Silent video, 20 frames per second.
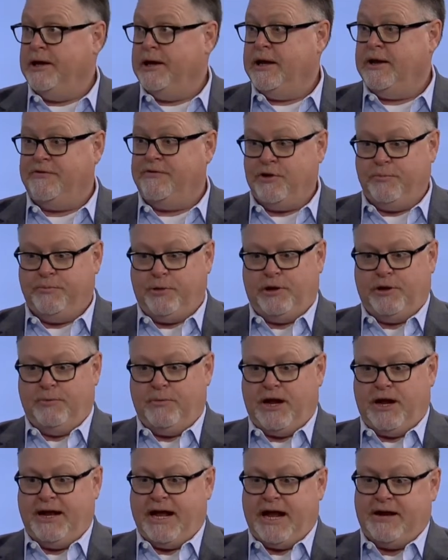If you're pulling
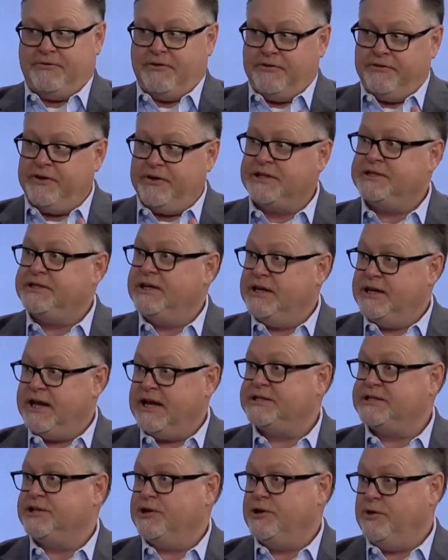money out of a fixed
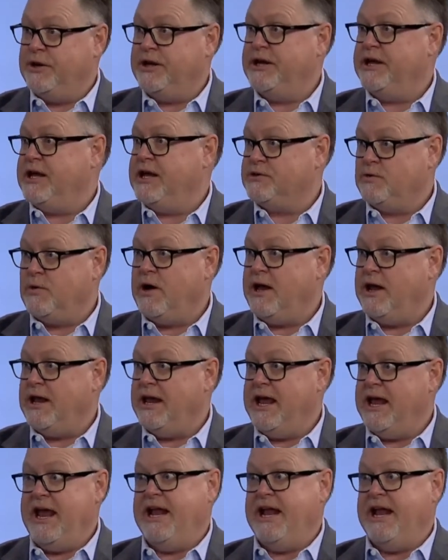index annuity, guess what?